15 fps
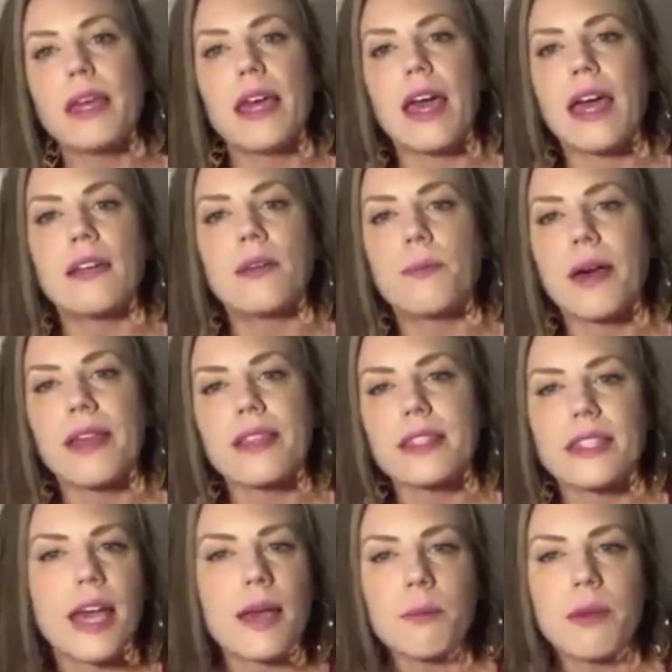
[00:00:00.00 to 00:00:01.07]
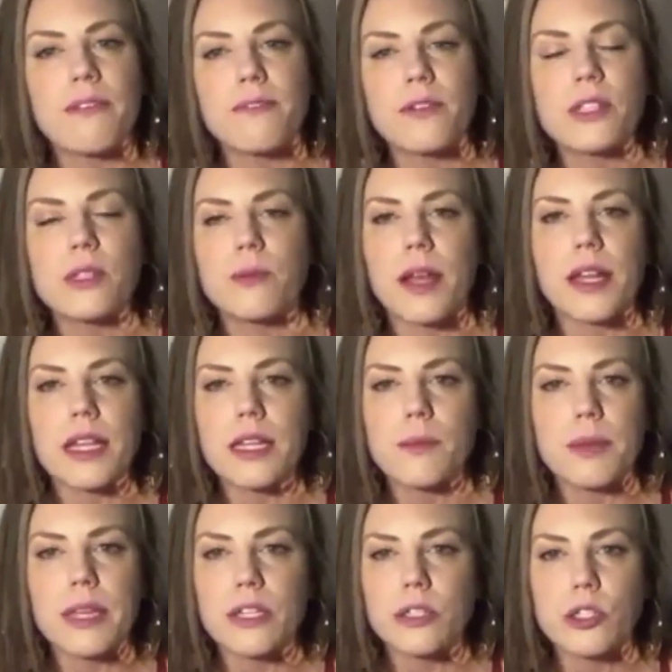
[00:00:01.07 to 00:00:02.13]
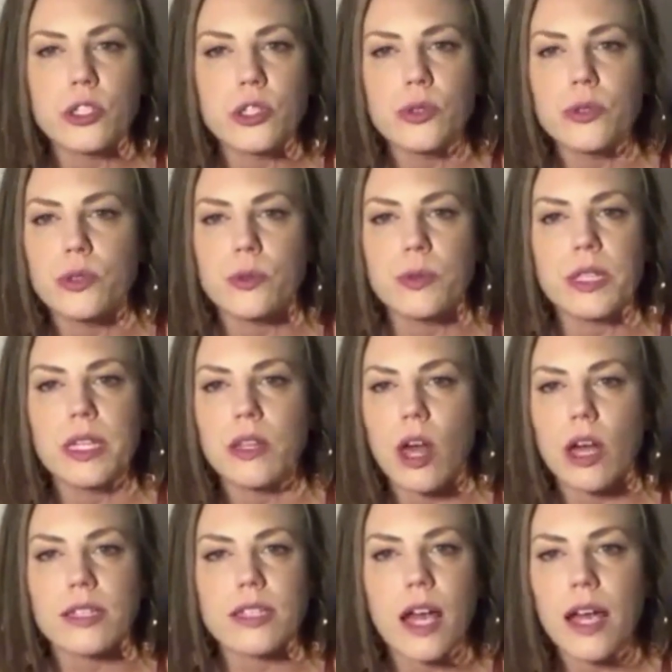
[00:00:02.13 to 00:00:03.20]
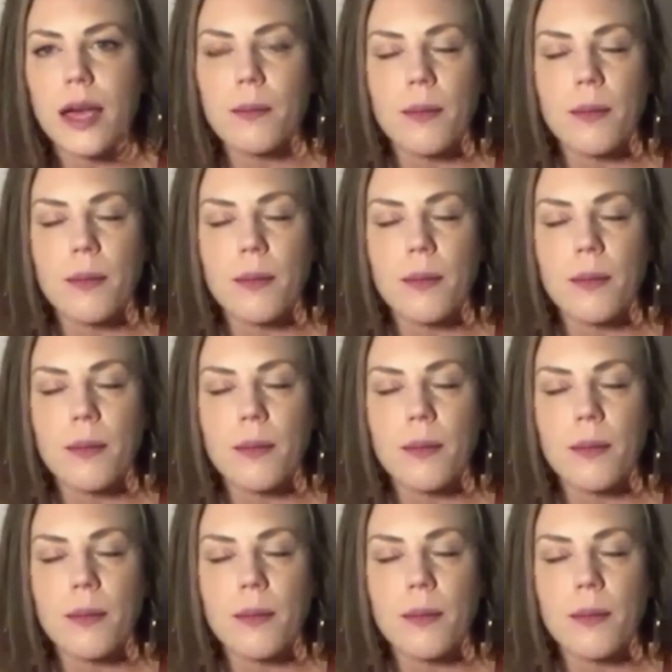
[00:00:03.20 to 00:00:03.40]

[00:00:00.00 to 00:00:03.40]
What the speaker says: And by the time my foot's ready to be in shoes really long time,